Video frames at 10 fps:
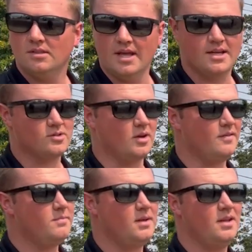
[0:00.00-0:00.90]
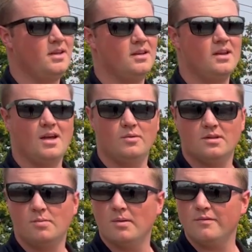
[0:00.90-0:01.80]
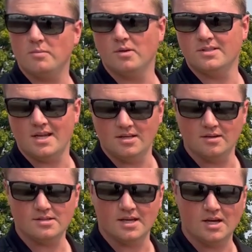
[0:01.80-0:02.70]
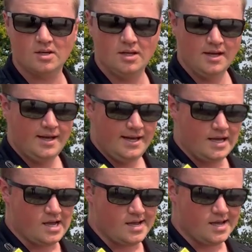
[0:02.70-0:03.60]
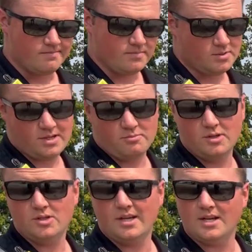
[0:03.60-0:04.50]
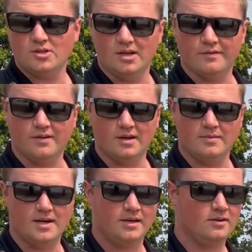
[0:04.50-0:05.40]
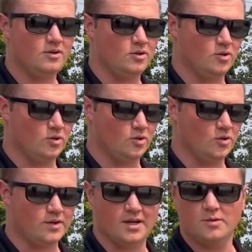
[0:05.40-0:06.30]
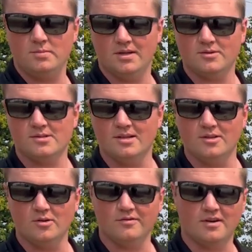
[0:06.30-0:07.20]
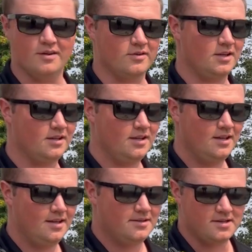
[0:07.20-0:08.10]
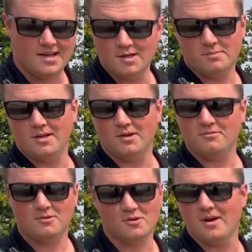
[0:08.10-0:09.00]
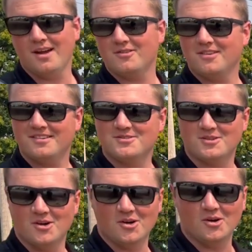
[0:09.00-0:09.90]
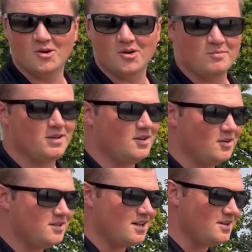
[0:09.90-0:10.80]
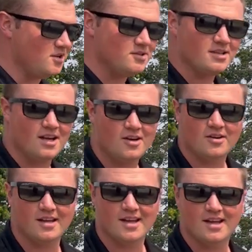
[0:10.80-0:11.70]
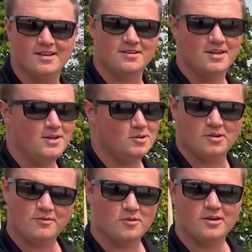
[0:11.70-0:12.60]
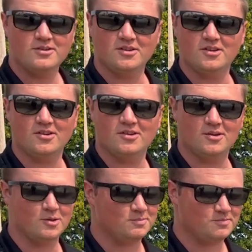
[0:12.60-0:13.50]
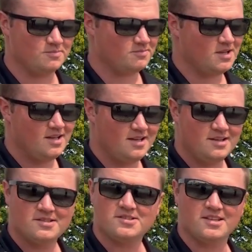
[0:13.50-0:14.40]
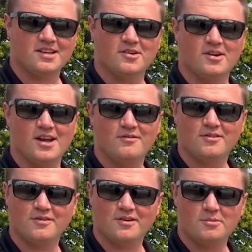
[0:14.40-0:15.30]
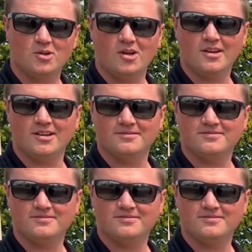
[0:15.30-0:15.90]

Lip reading: Yeah, so I've been with the department for about 10 years now. It was originally actually a friend of mine who thought I would be interested in doing firefighting. Ended up being correct. So I've been here 10 years now and looking forward to sticking around for a fair bit longer.